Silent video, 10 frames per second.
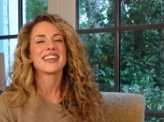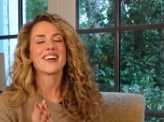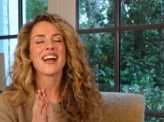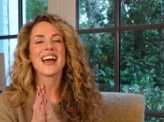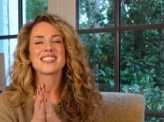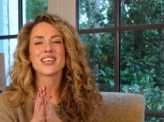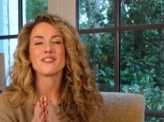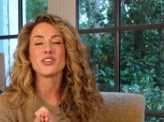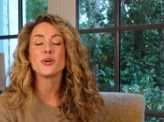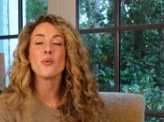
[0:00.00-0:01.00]
Now guys,
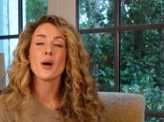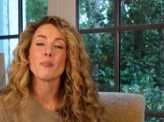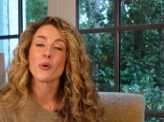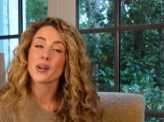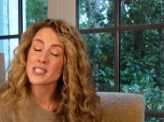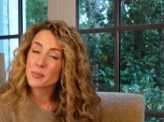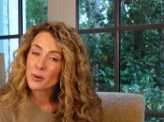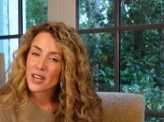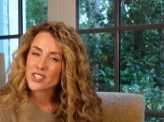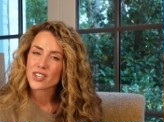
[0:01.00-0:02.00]
if you want more
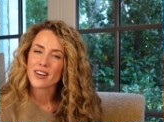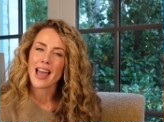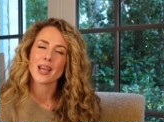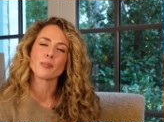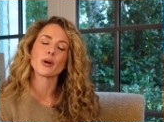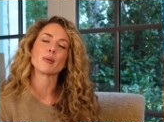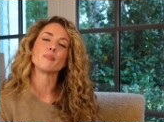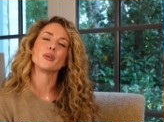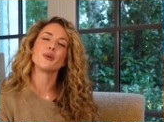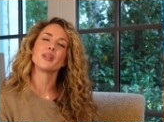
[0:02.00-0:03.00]
inspiration on how to bring
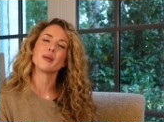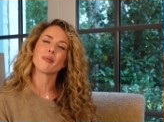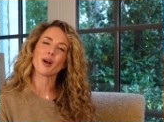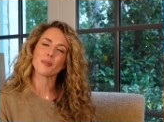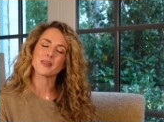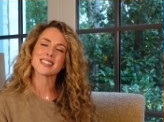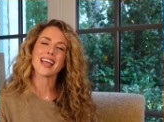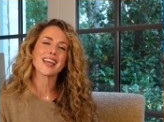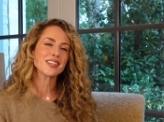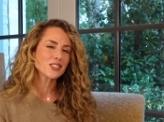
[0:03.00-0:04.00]
beauty, purpose,
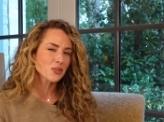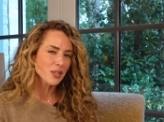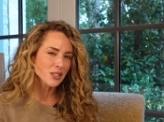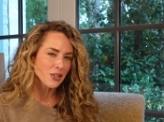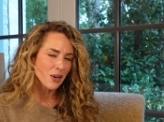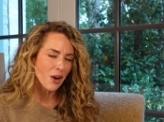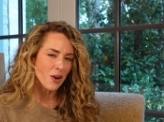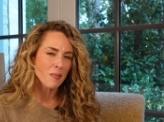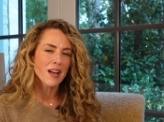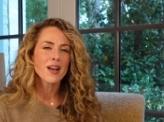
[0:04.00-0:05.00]
and a joy to your
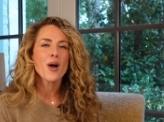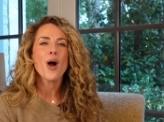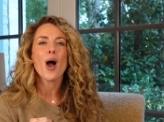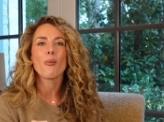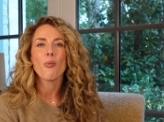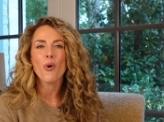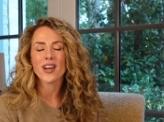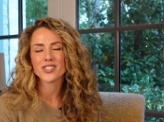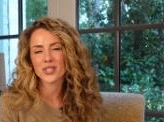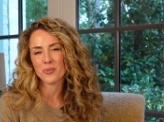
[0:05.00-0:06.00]
home, I
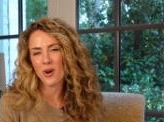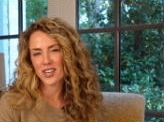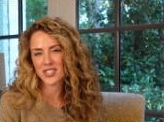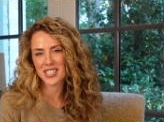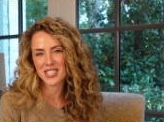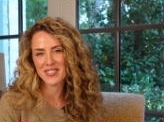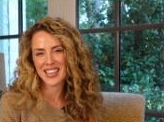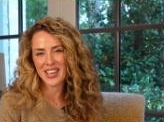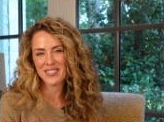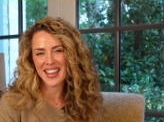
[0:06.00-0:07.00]
want you to watch this
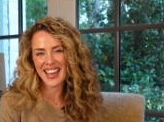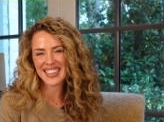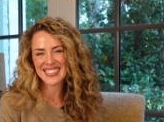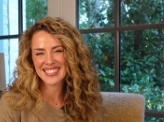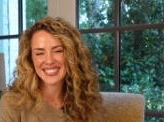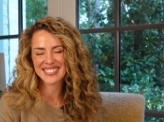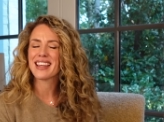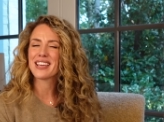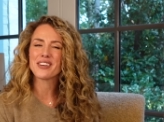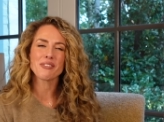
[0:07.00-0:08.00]
video next.
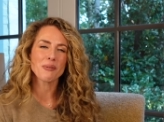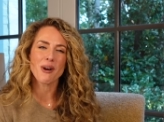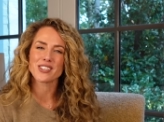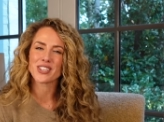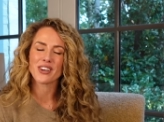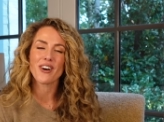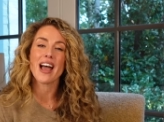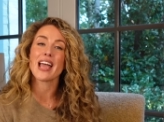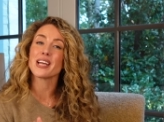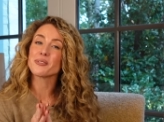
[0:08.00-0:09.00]
Thank you for watching, y'all,
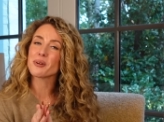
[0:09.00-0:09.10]
and